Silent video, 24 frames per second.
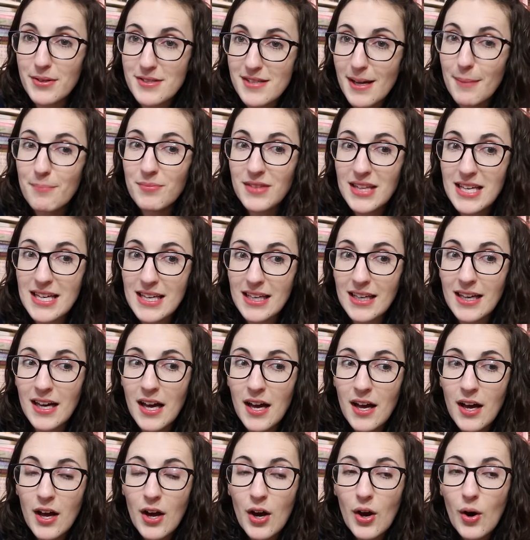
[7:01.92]
something
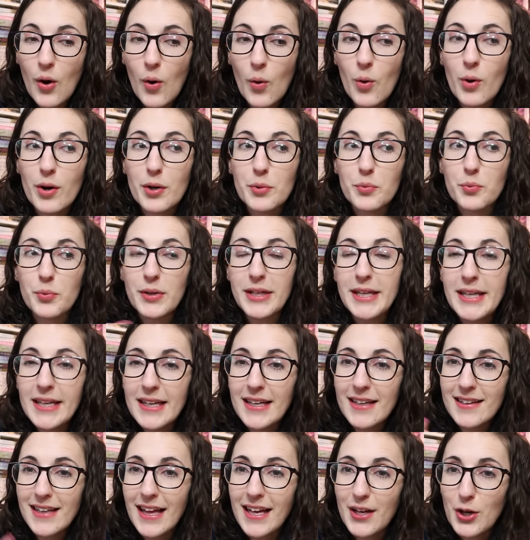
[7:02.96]
or
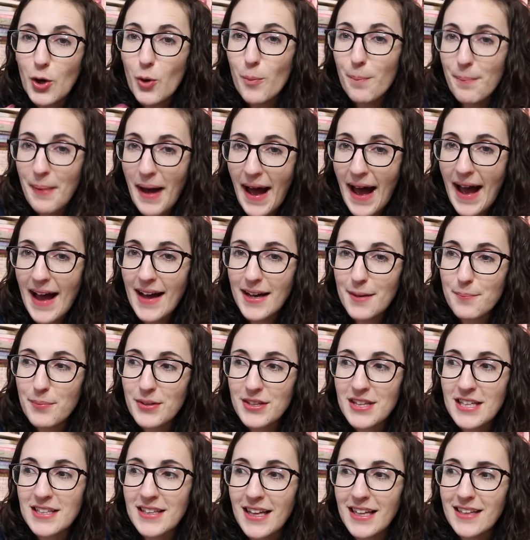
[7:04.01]
go back,
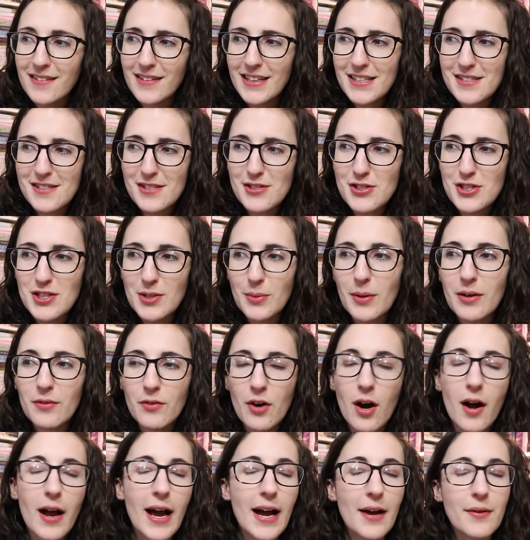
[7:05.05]
but then like listen to it
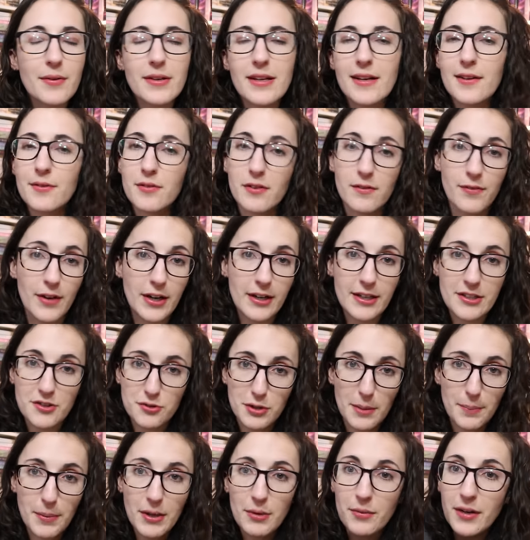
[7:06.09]
wrong? It was very
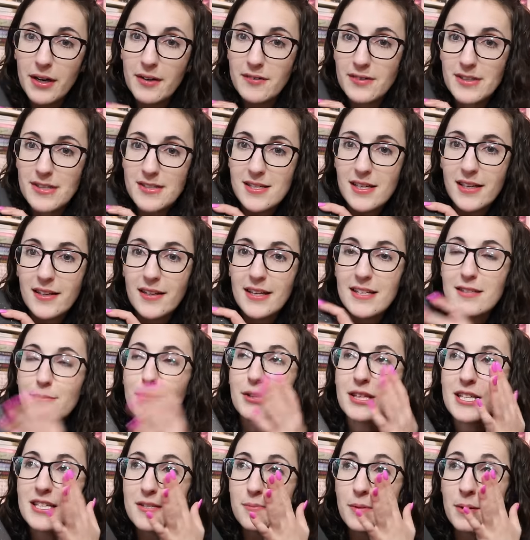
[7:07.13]
trippy when I was listening to this,
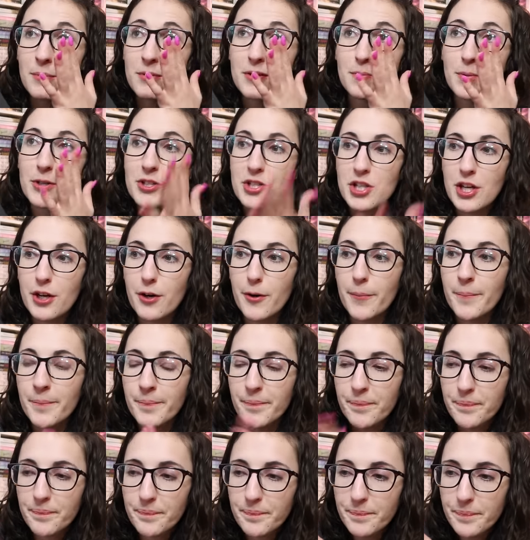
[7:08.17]
but this one was book 2.
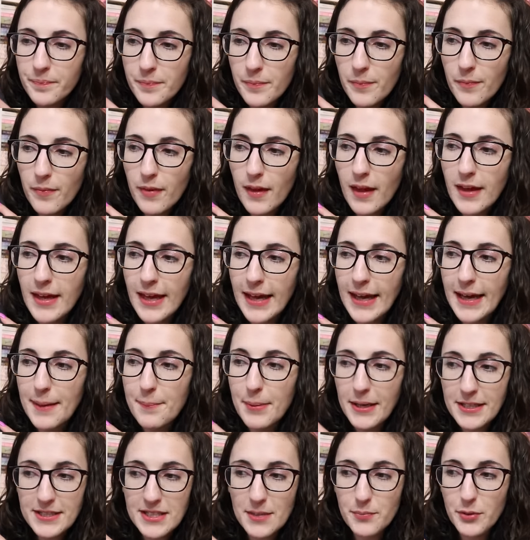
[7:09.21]
It
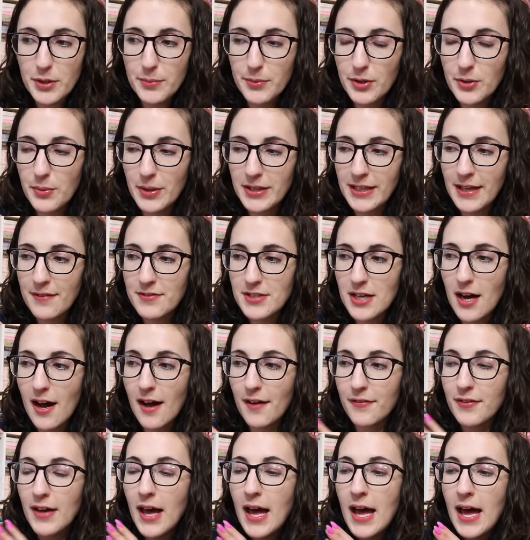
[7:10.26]
picked up where book 1 left
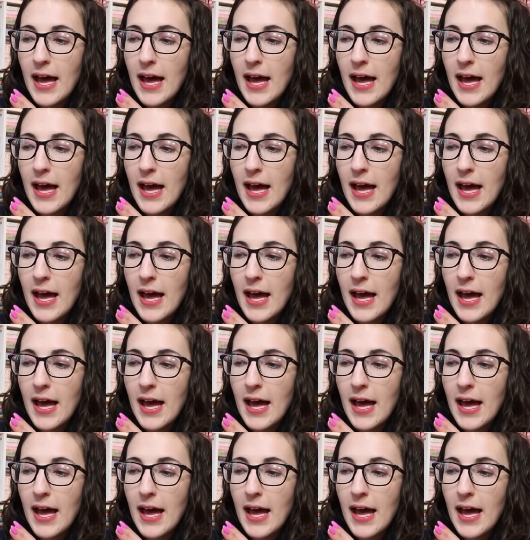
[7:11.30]
off,